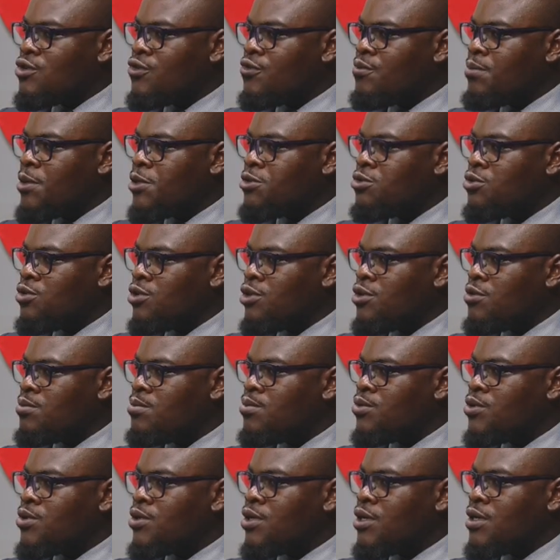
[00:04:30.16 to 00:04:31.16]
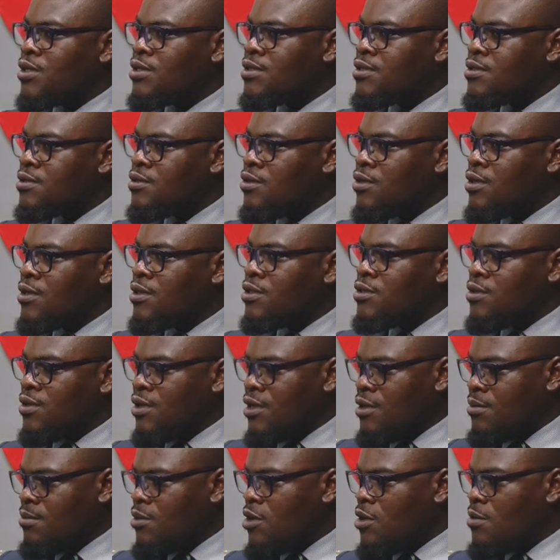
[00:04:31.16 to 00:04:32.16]
of petroleum products, talk,
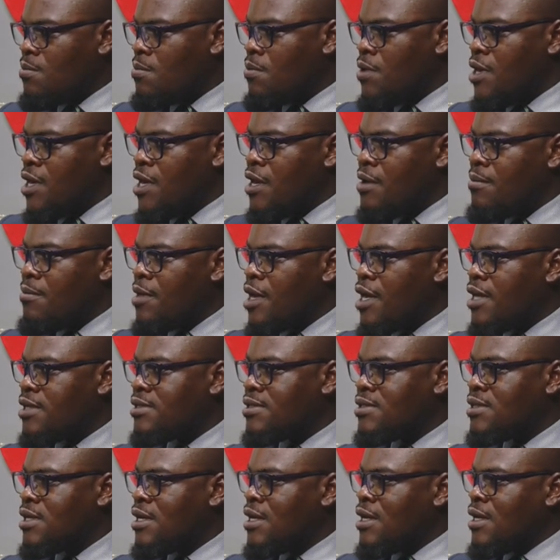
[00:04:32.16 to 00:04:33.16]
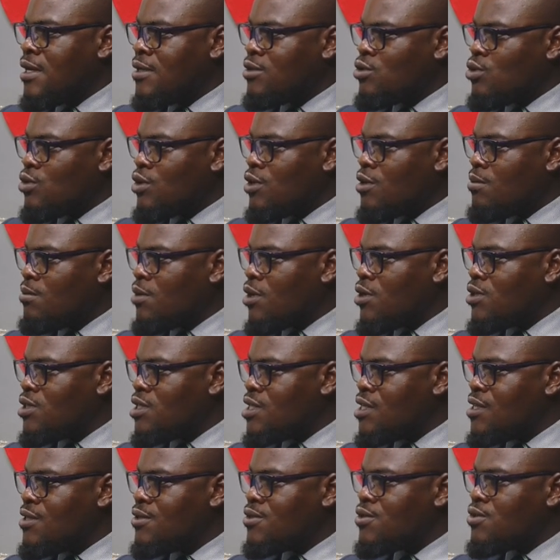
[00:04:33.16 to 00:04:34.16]
talking about PMS, talking
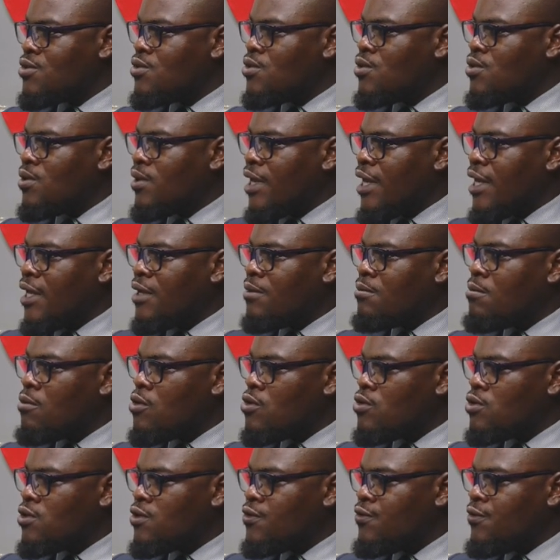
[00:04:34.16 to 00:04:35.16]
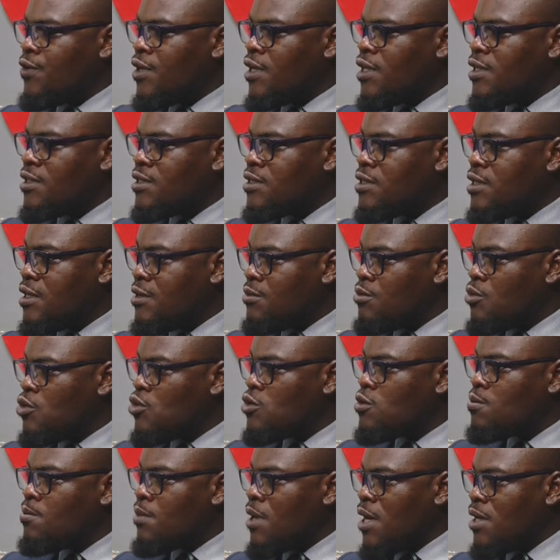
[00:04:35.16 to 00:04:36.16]
about diesel in most feeling, in
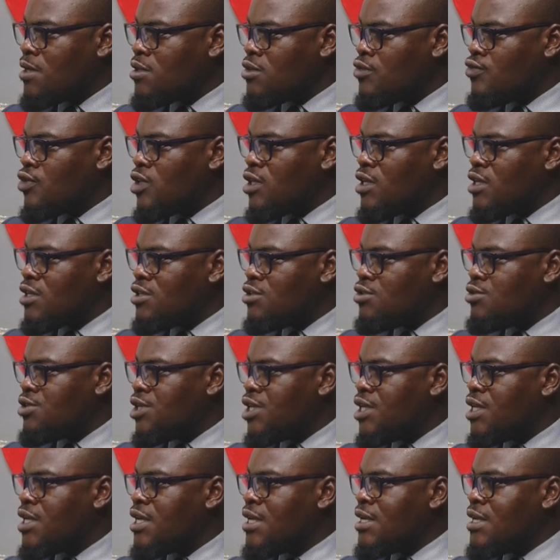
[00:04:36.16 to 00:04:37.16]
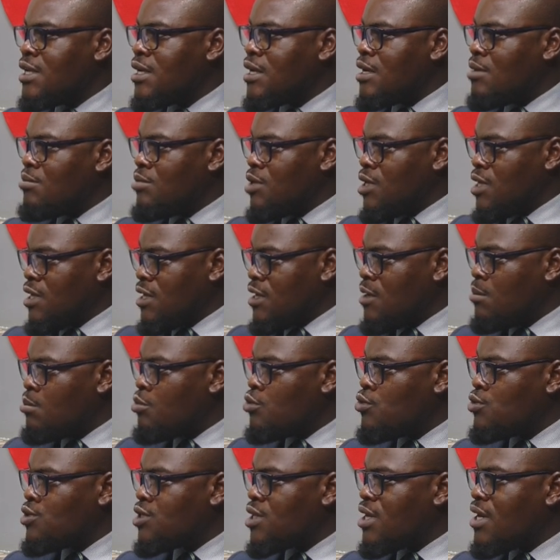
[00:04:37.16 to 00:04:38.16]
most parts of the country, I mean in
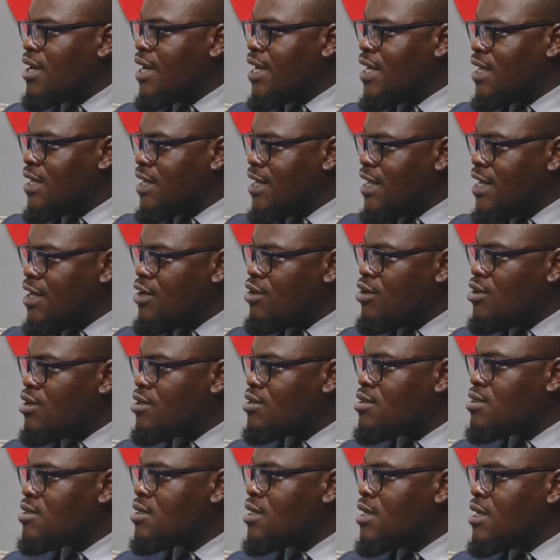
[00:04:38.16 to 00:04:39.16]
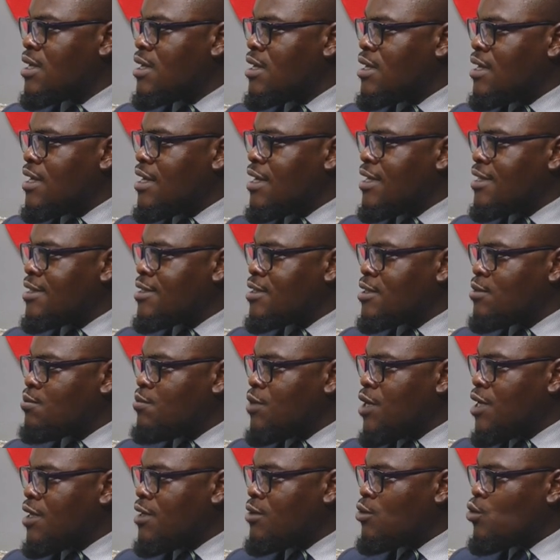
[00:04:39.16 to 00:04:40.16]
Abuja, in Lagos, it's
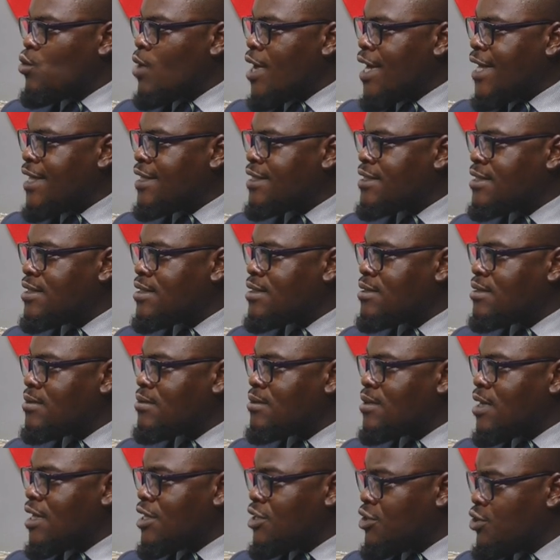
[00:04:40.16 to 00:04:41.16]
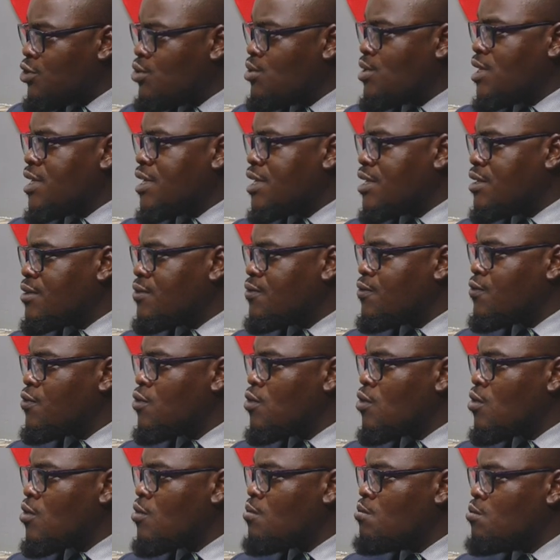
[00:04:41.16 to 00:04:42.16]
been quite Herculean
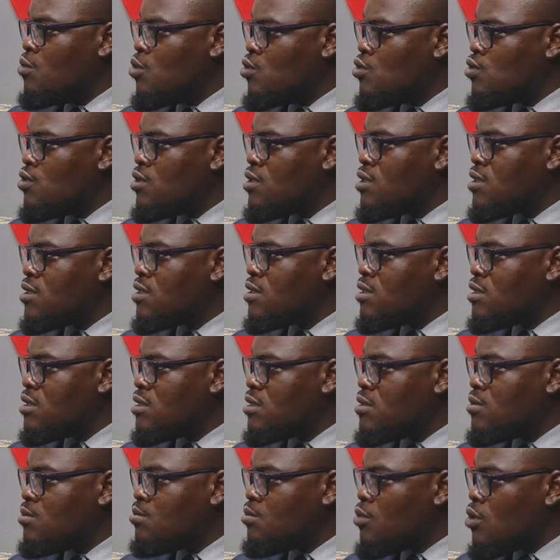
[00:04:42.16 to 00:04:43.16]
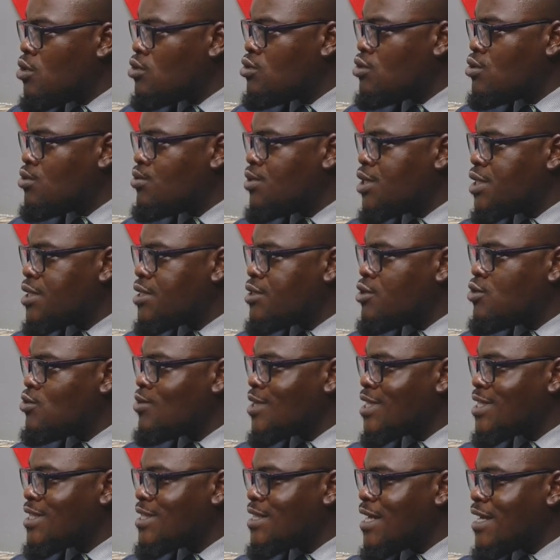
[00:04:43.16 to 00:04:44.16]
for most motorists
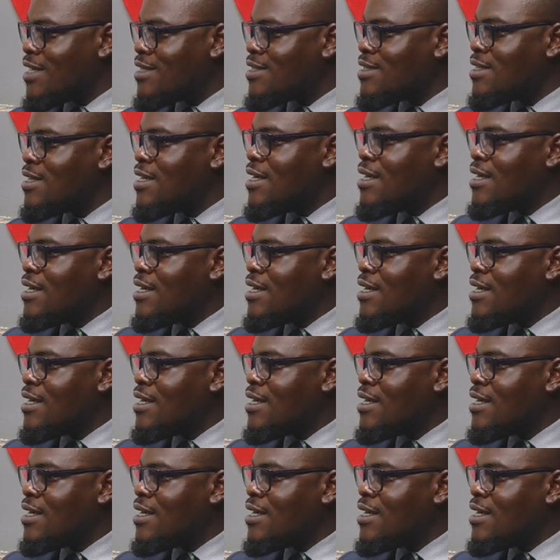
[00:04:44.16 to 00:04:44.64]
to access